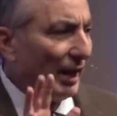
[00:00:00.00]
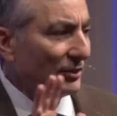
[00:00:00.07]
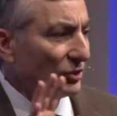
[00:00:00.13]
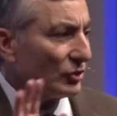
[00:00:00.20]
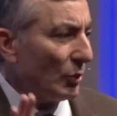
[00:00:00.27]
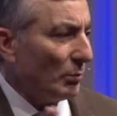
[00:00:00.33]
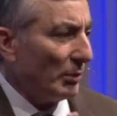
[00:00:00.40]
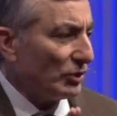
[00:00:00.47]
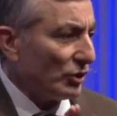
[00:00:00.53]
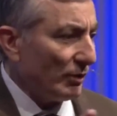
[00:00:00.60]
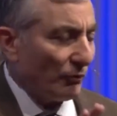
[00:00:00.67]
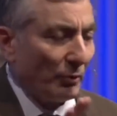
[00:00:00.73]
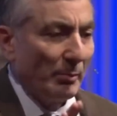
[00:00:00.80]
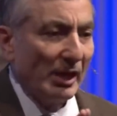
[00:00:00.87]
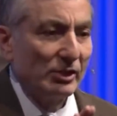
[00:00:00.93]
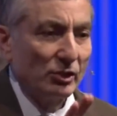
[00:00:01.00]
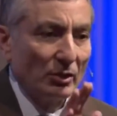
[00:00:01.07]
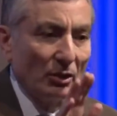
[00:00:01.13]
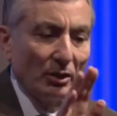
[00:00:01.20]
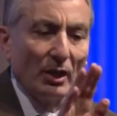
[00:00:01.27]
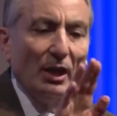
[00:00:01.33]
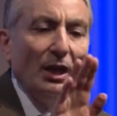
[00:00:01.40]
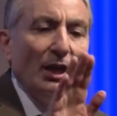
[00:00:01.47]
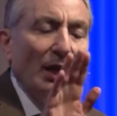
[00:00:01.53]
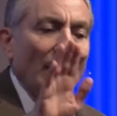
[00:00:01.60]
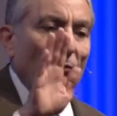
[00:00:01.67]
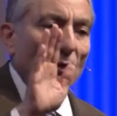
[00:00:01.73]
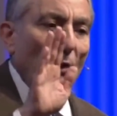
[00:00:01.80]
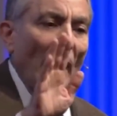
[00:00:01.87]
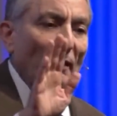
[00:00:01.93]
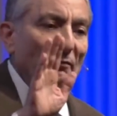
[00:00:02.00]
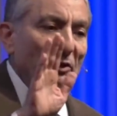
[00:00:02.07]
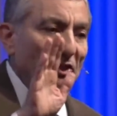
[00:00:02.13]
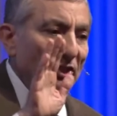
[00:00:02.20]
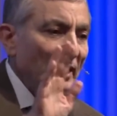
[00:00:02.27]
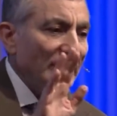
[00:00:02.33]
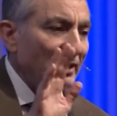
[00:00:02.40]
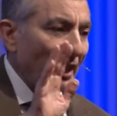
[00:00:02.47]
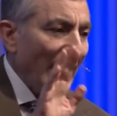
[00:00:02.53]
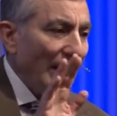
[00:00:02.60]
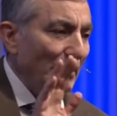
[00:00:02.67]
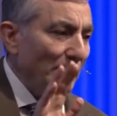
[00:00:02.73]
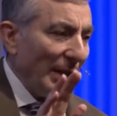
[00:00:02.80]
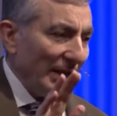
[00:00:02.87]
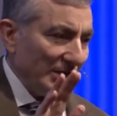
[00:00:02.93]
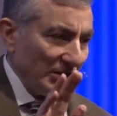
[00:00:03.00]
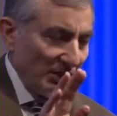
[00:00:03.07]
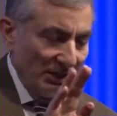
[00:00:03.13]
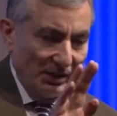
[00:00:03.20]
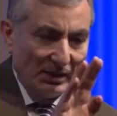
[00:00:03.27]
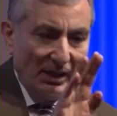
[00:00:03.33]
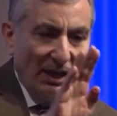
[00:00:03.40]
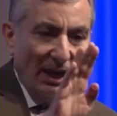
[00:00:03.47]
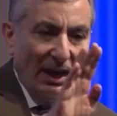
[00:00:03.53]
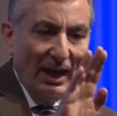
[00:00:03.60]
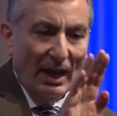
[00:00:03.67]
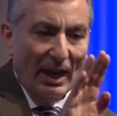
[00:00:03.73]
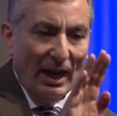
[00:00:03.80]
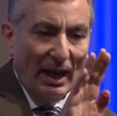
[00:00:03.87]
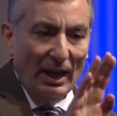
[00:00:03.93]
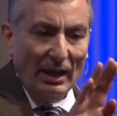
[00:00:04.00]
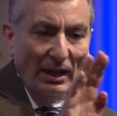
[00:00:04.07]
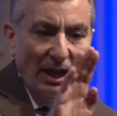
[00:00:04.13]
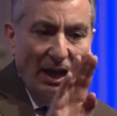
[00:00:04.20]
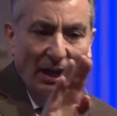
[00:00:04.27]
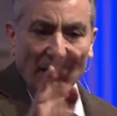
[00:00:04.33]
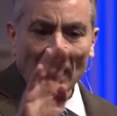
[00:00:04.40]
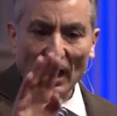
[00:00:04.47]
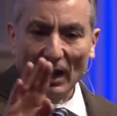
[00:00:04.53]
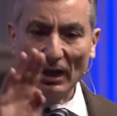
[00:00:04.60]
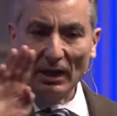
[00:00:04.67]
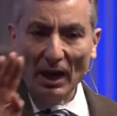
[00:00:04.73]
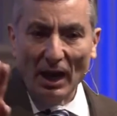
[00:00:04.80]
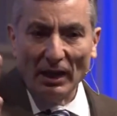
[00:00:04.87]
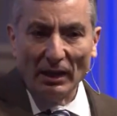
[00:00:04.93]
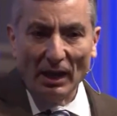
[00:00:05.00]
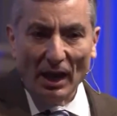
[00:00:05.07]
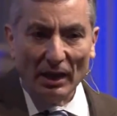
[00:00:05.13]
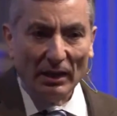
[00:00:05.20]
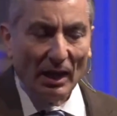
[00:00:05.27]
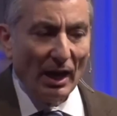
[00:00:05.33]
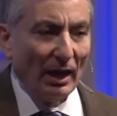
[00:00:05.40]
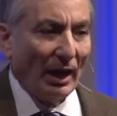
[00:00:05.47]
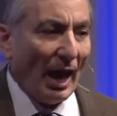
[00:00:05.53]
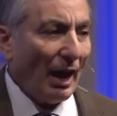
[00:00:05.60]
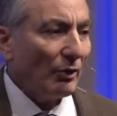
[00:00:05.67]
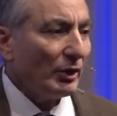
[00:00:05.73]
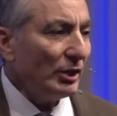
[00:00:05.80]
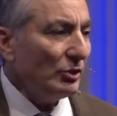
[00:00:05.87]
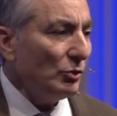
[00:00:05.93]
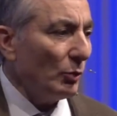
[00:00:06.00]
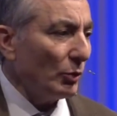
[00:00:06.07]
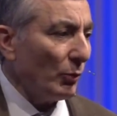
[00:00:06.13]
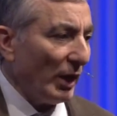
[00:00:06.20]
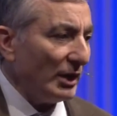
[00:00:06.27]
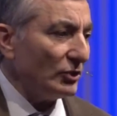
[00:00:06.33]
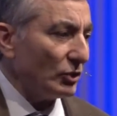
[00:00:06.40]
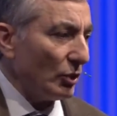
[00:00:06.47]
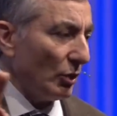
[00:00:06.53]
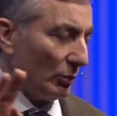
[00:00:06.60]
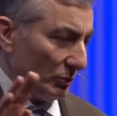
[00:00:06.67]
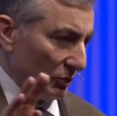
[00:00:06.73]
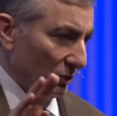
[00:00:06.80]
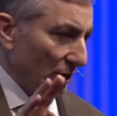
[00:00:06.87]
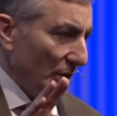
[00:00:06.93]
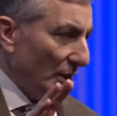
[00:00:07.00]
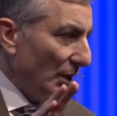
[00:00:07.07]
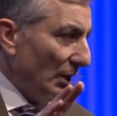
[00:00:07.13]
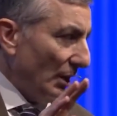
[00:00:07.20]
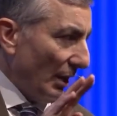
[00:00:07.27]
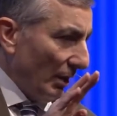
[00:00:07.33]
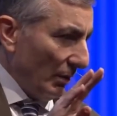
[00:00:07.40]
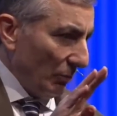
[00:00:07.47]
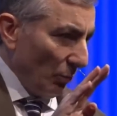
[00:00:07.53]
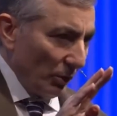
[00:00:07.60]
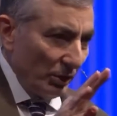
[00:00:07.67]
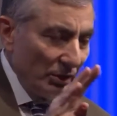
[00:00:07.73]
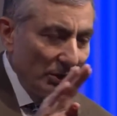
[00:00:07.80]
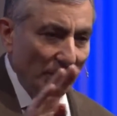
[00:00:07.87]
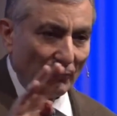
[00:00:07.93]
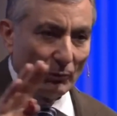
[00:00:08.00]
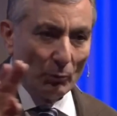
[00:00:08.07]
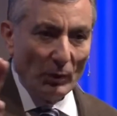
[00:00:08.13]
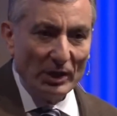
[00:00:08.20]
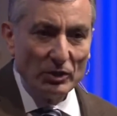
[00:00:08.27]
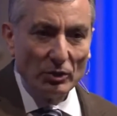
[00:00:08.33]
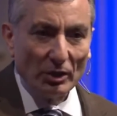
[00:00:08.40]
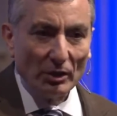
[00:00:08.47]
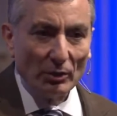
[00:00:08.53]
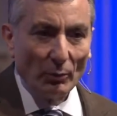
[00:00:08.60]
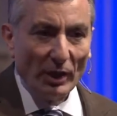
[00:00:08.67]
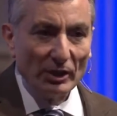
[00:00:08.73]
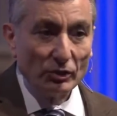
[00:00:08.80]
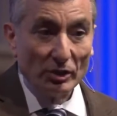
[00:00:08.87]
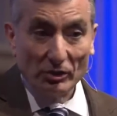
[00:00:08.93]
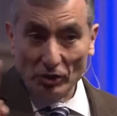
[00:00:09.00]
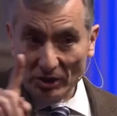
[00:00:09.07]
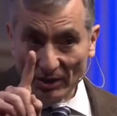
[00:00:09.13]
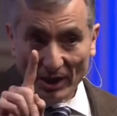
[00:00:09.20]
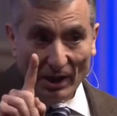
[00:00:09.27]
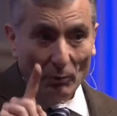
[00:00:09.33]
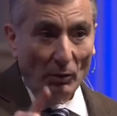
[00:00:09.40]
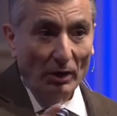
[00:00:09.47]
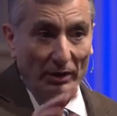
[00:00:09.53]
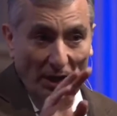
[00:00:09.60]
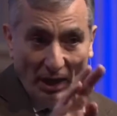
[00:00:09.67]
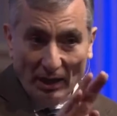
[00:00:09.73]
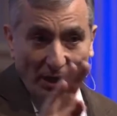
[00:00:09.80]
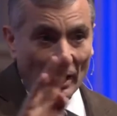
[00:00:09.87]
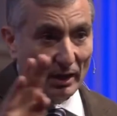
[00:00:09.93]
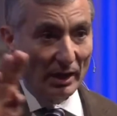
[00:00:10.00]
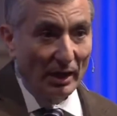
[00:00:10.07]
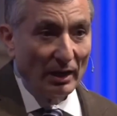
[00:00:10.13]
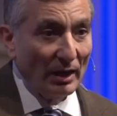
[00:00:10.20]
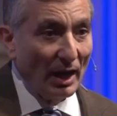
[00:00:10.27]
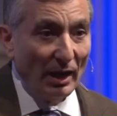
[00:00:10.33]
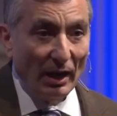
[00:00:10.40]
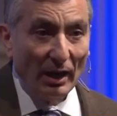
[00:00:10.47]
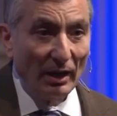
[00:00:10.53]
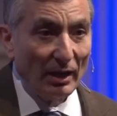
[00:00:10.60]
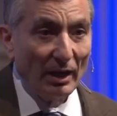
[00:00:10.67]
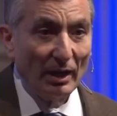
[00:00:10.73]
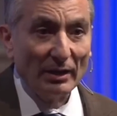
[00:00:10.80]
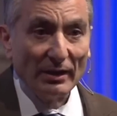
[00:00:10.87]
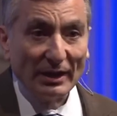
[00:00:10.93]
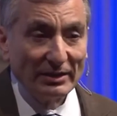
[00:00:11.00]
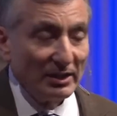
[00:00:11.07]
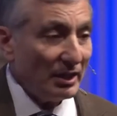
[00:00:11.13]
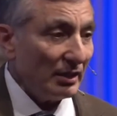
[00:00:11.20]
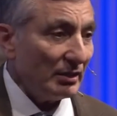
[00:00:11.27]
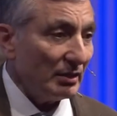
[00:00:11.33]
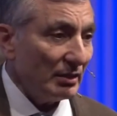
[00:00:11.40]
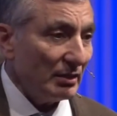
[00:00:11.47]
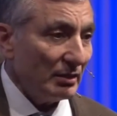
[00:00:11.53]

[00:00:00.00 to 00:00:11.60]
it has so much information. Look, if you have 6 A bases, A, how can you arrange those? What are the different ways you can arrange it? Just that one, A. That's it.